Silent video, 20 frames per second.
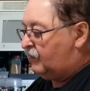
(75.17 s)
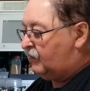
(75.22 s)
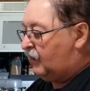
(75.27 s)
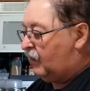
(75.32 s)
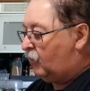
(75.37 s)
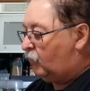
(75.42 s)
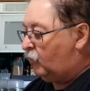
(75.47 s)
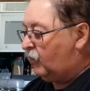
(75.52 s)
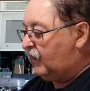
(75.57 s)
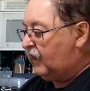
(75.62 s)

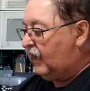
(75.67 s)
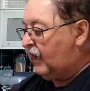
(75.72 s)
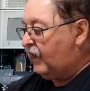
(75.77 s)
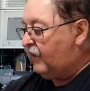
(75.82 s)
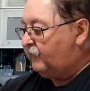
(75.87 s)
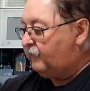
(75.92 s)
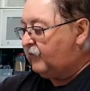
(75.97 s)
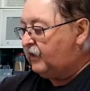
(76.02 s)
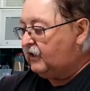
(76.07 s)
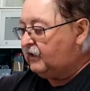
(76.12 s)
Now we
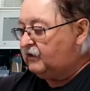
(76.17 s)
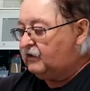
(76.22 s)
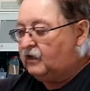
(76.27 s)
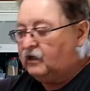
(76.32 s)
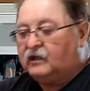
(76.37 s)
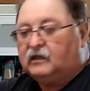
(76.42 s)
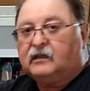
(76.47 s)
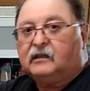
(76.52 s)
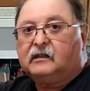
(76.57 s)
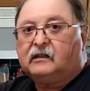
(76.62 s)
have been
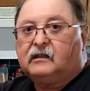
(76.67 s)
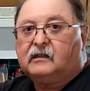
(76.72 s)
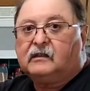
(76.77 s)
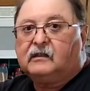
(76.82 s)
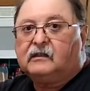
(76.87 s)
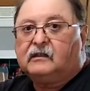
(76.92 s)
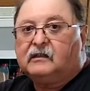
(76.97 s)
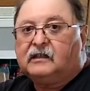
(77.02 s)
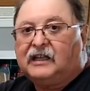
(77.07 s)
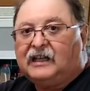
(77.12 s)

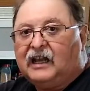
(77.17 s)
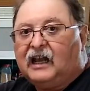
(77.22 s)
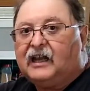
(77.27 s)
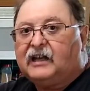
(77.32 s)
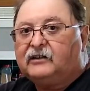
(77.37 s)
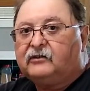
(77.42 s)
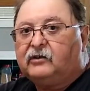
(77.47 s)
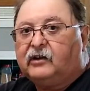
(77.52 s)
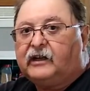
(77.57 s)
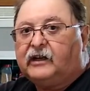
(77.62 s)

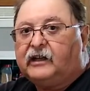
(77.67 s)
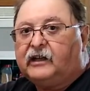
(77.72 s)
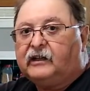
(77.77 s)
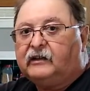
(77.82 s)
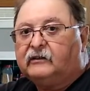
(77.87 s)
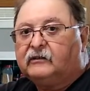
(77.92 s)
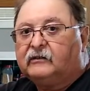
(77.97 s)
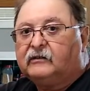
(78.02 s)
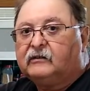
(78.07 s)
dehydrating,